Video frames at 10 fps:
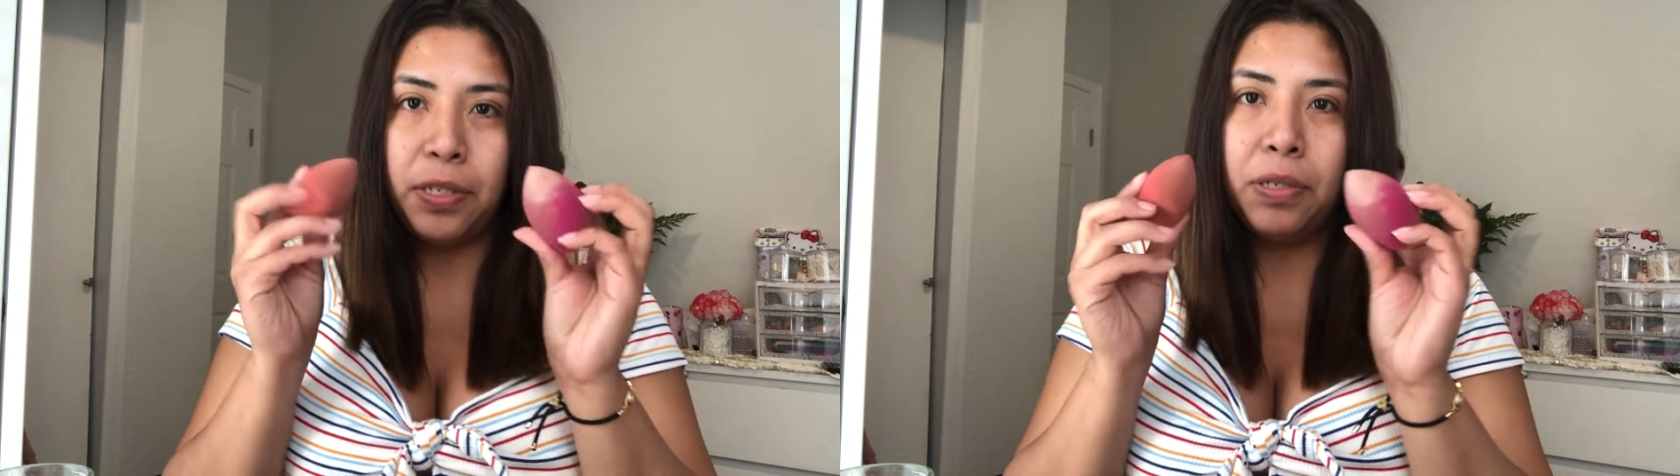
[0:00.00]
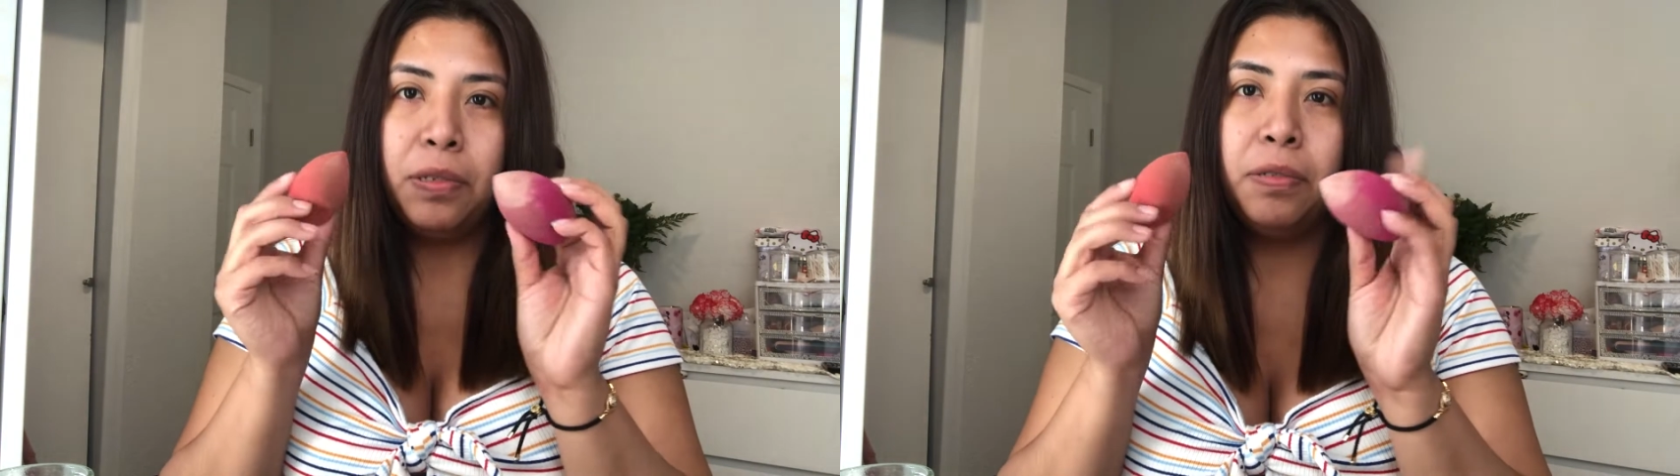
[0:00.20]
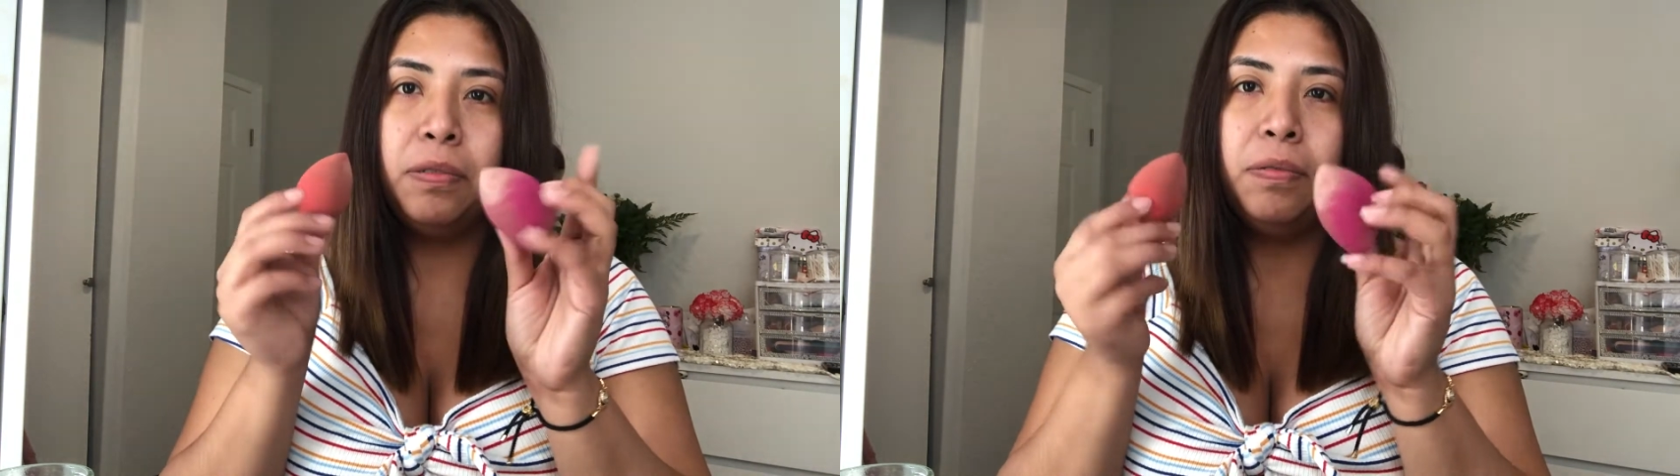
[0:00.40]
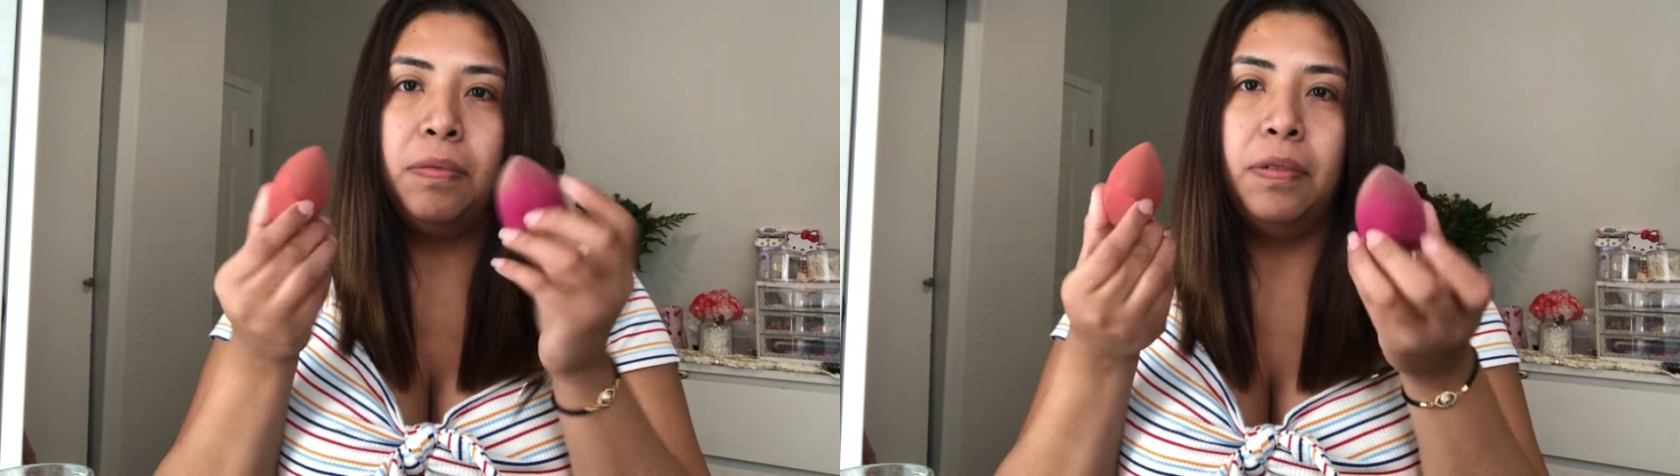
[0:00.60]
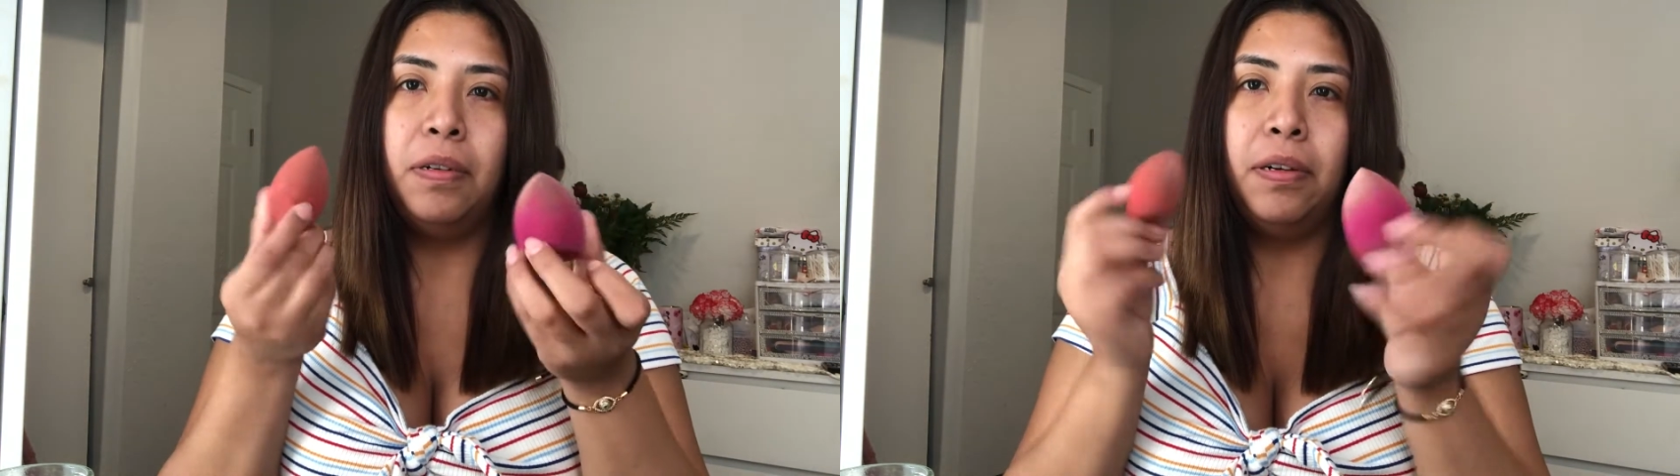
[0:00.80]
two
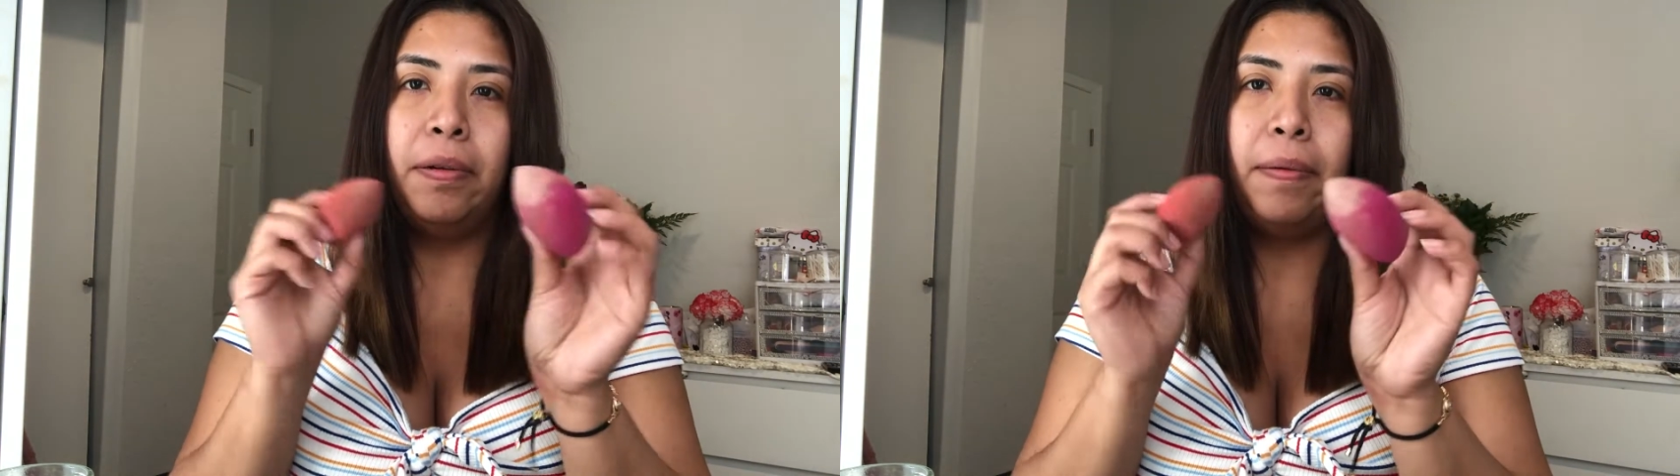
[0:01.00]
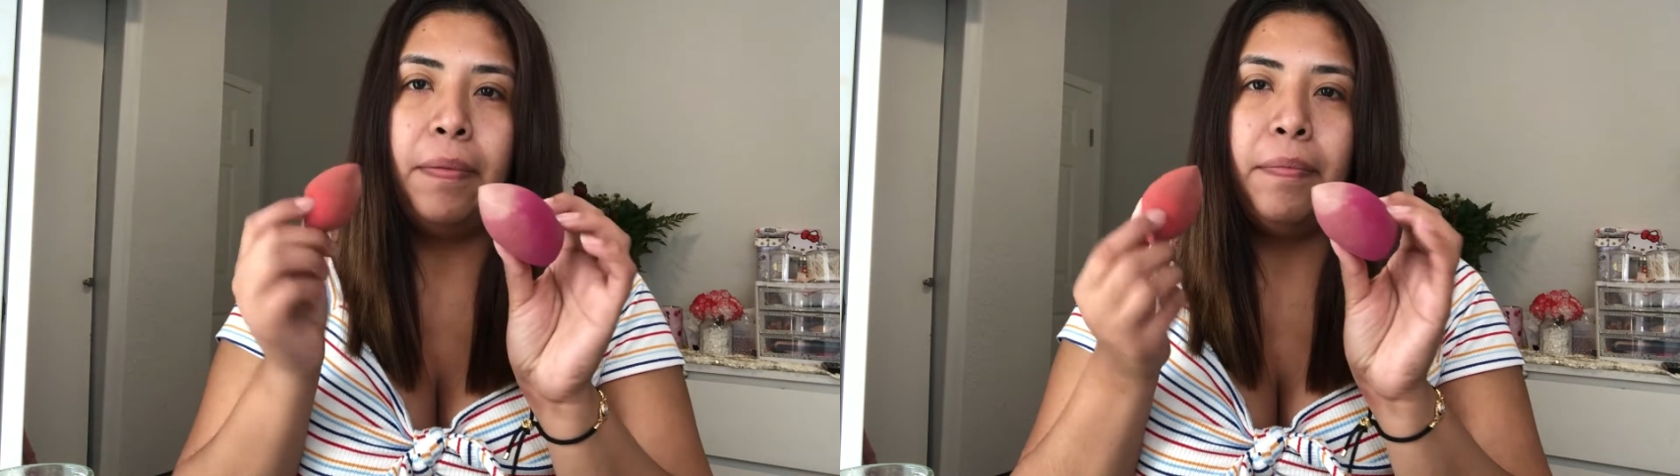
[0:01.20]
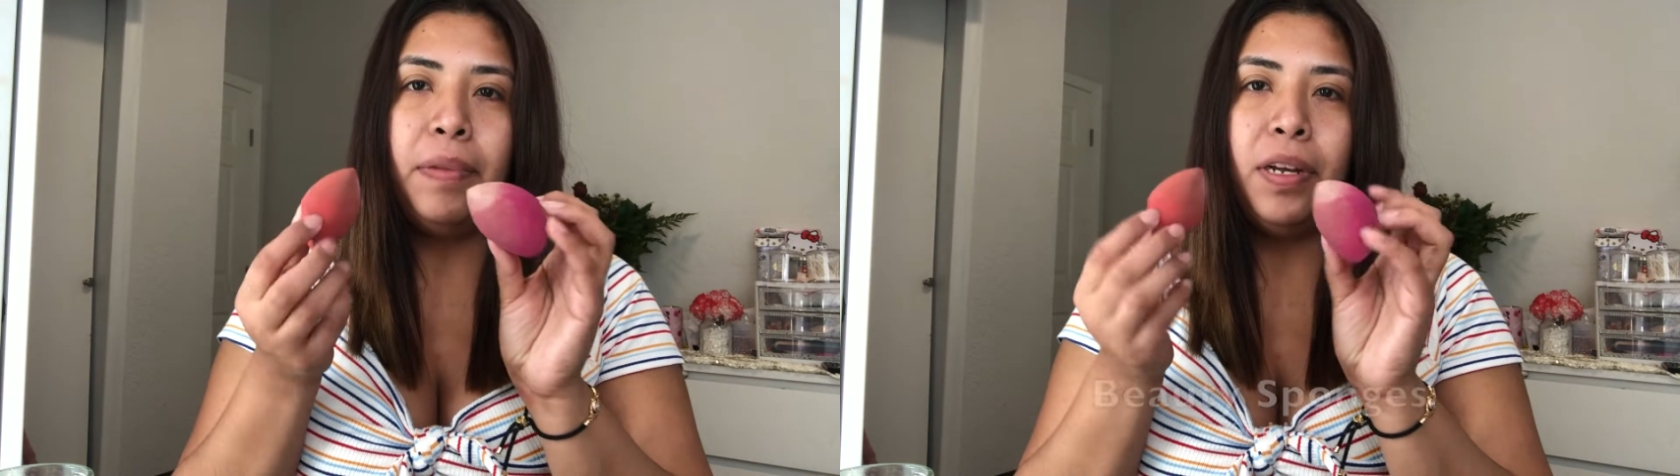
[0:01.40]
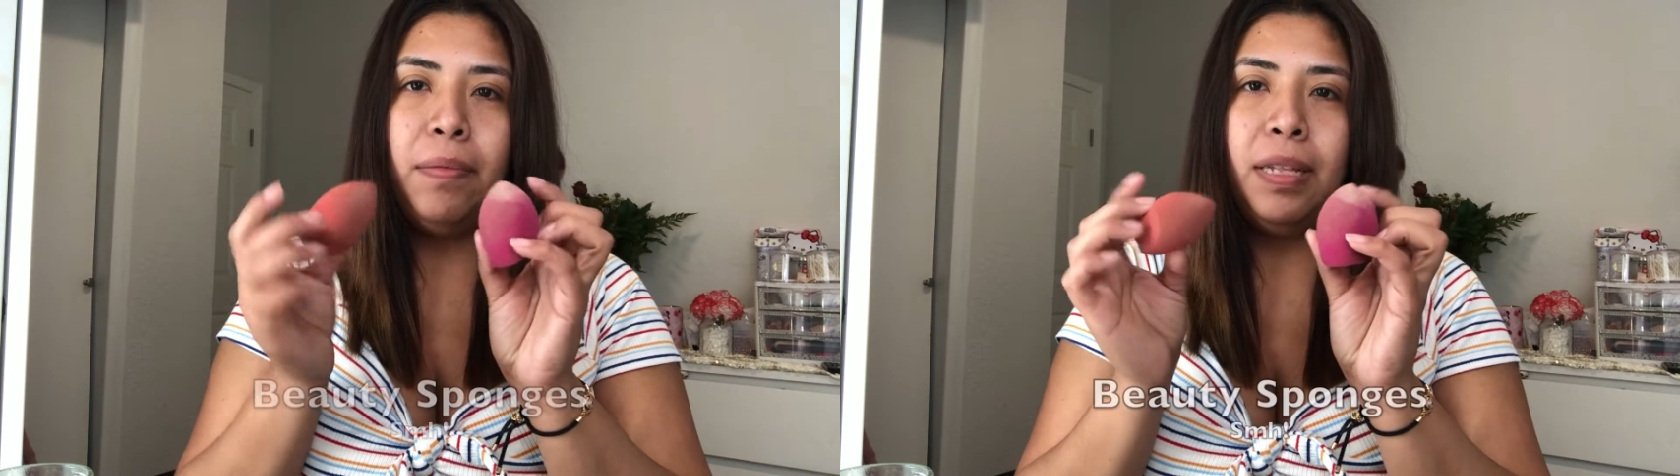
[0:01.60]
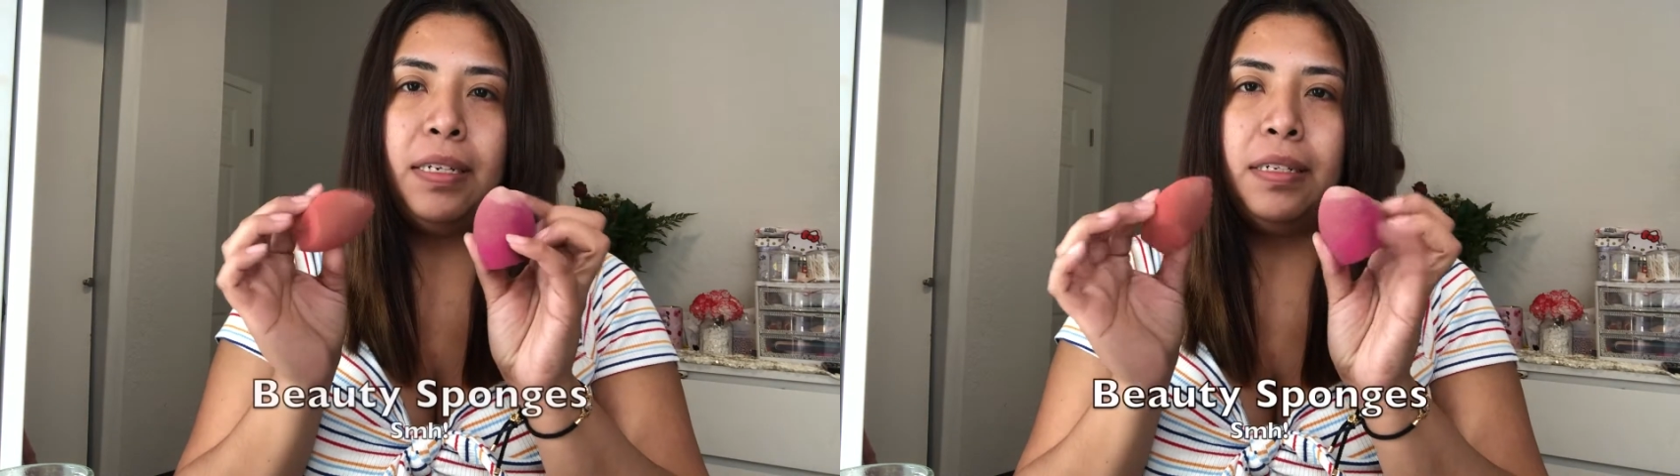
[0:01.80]
beauty
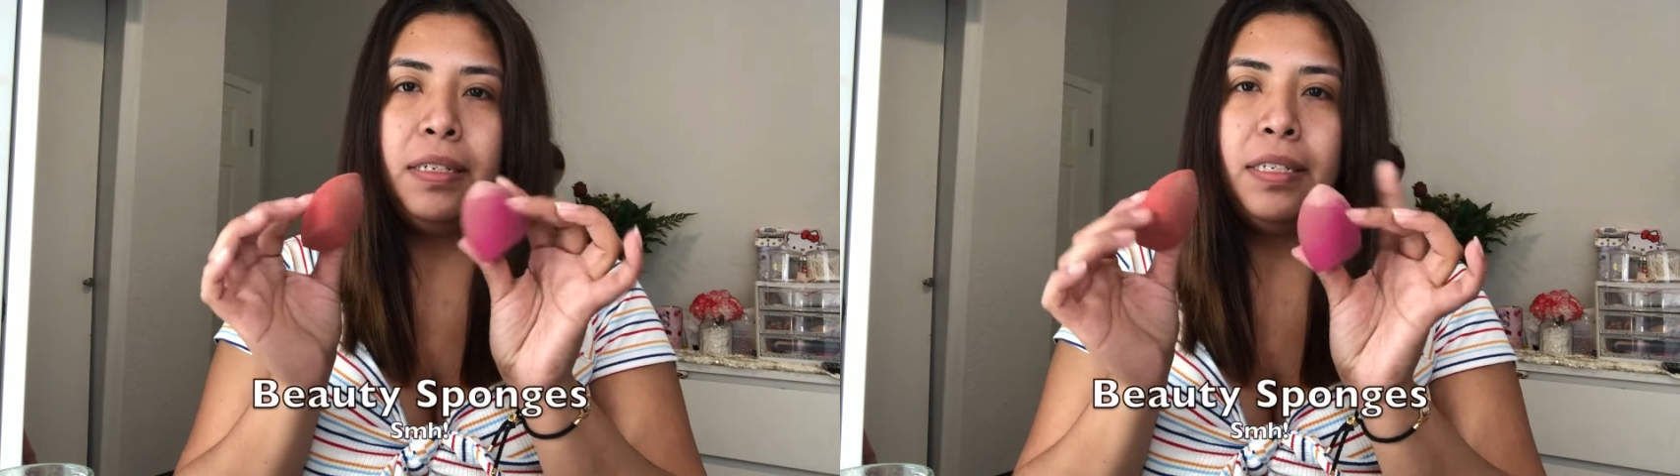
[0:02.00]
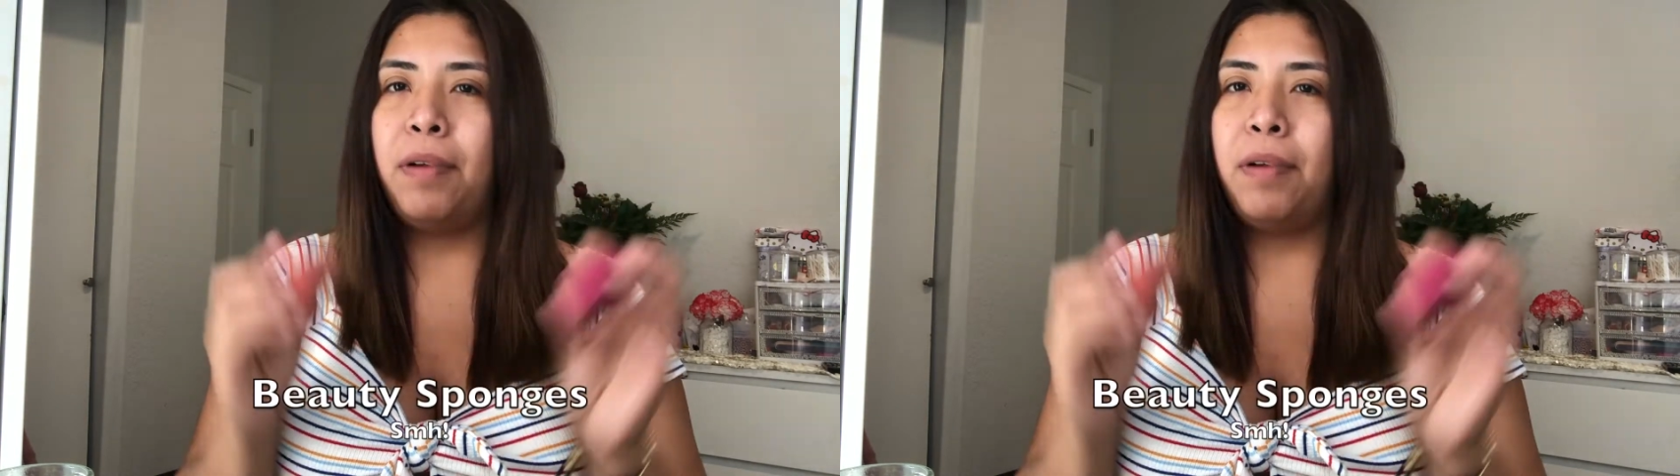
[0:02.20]
blenders.